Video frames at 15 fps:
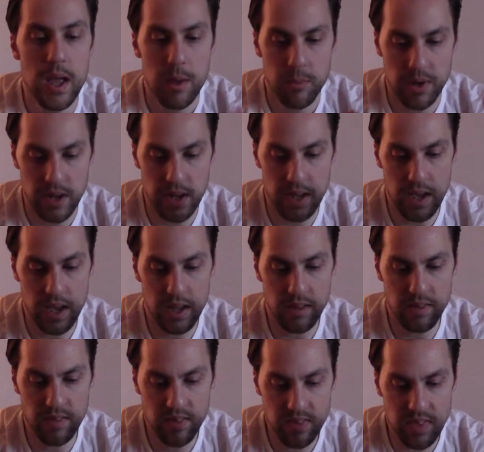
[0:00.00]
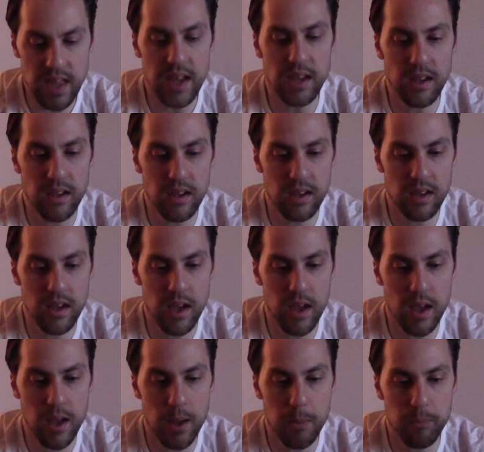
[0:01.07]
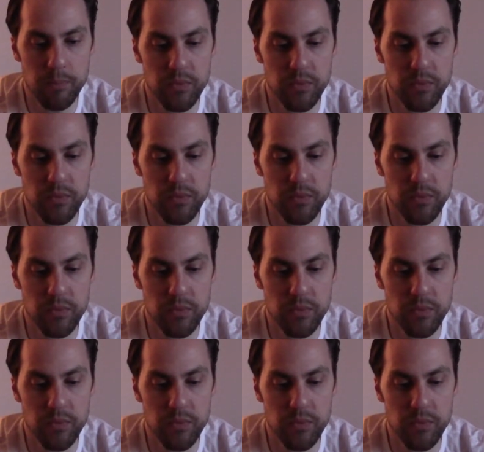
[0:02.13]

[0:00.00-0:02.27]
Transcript: but I, I think um,